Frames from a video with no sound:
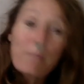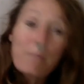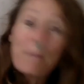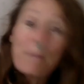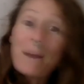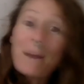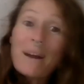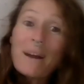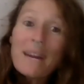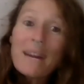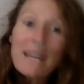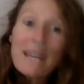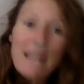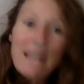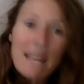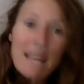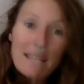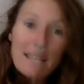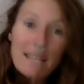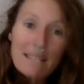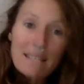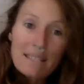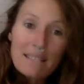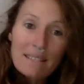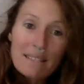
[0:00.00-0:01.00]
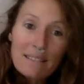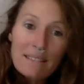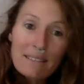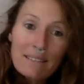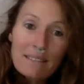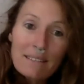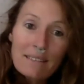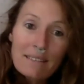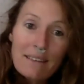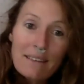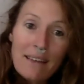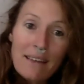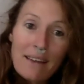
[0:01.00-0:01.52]
buy less
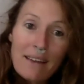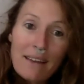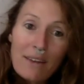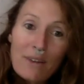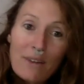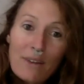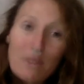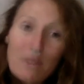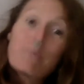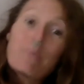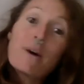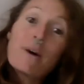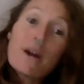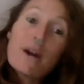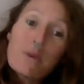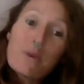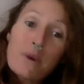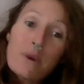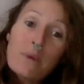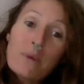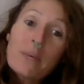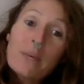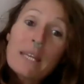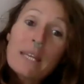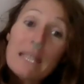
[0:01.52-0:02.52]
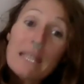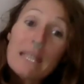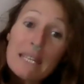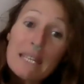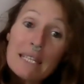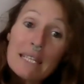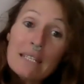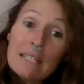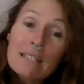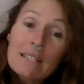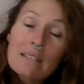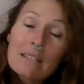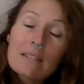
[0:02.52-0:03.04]
and only buy what we
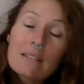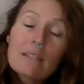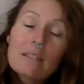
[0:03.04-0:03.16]
need